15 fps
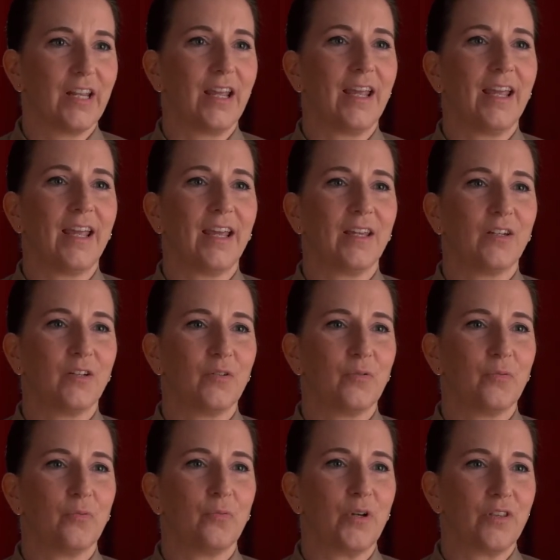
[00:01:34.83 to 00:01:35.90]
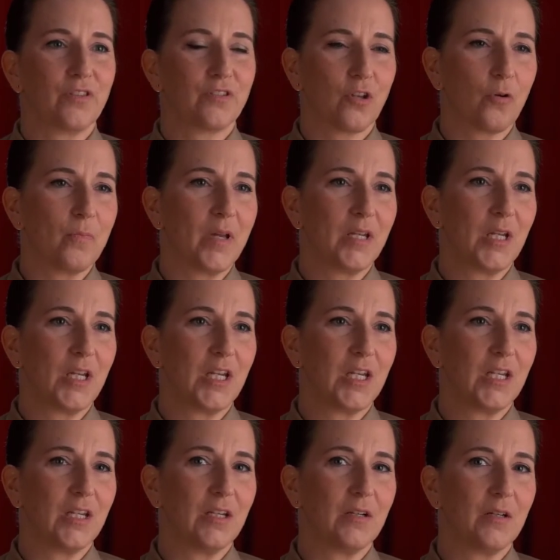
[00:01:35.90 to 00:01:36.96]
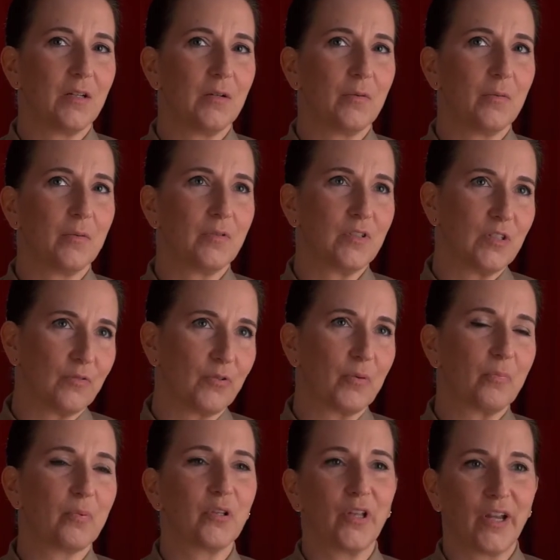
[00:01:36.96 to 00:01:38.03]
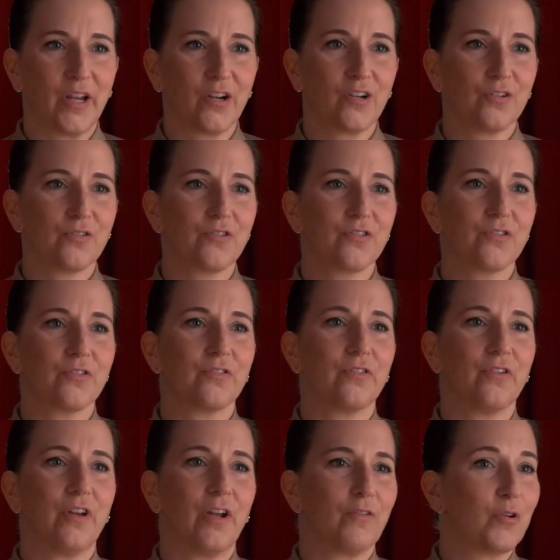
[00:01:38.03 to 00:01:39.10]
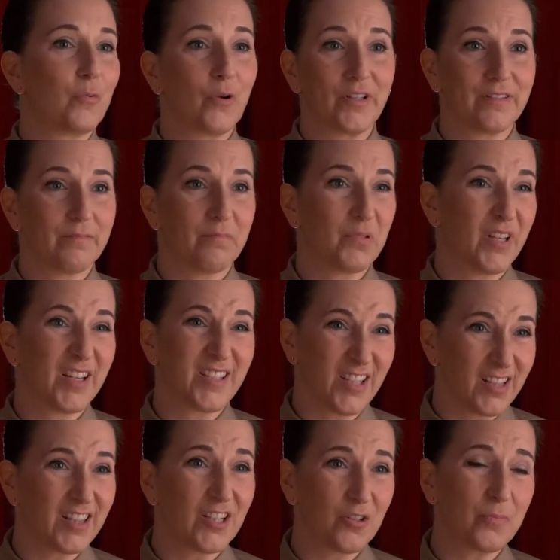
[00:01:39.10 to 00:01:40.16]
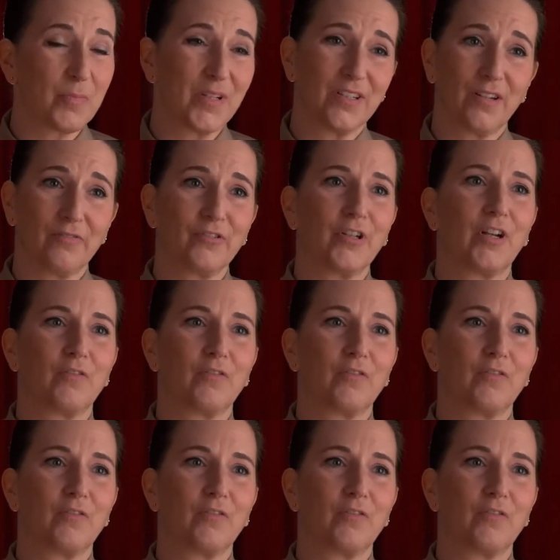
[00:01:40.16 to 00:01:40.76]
And with so many different players, everyone plays a little bit different.